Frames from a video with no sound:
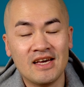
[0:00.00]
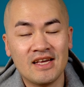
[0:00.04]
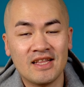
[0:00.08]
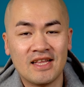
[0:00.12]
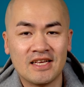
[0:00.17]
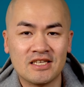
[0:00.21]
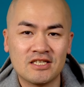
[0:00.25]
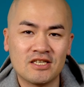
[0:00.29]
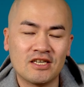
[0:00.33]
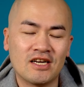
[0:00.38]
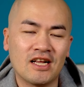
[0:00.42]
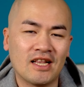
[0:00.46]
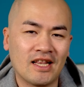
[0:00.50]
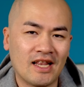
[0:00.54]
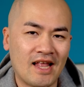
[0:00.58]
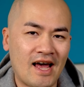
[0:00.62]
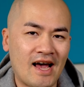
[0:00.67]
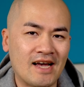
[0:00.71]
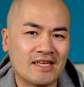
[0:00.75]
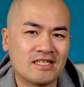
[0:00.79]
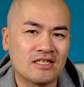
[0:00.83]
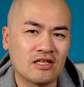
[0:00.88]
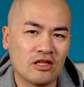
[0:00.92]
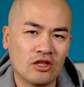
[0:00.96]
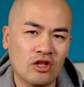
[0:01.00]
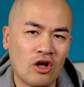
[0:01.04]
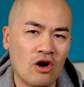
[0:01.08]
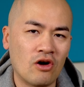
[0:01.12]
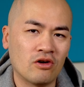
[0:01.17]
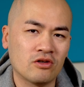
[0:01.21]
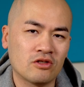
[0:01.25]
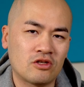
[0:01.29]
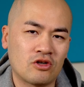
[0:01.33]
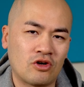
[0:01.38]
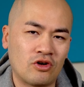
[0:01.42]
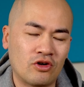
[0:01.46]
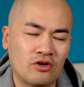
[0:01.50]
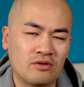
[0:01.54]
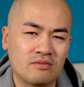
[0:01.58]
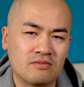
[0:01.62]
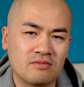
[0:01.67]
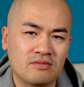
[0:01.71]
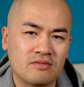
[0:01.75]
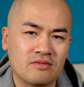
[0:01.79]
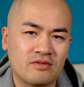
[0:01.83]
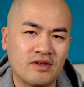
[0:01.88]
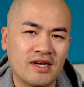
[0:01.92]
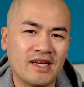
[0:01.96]
that's gonna last long term,
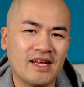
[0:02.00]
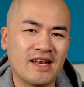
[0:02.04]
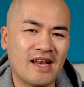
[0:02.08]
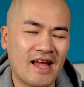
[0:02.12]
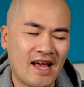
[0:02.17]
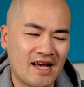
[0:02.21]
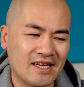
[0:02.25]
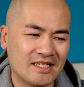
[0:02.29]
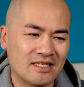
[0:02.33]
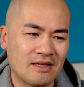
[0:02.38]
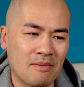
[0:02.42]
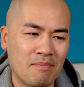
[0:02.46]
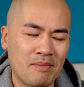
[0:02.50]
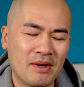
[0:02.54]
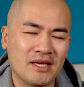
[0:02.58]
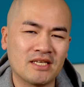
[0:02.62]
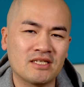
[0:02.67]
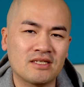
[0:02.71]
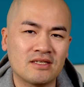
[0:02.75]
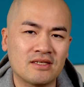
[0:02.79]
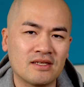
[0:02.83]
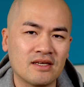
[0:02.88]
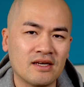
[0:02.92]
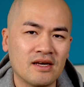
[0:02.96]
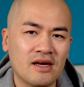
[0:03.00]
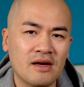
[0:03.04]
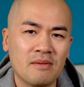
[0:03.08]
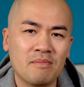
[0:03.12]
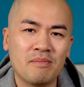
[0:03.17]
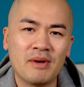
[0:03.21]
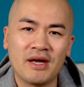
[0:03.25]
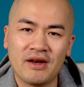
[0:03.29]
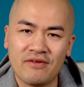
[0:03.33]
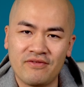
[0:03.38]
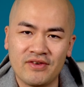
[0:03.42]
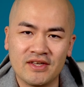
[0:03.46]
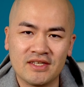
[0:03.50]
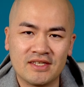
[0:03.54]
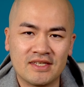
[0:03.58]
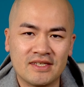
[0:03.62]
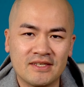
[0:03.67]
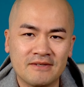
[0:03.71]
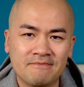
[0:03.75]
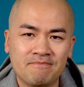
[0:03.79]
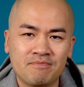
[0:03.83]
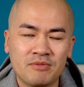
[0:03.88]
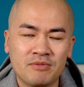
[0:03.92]
right? And has the best benefits.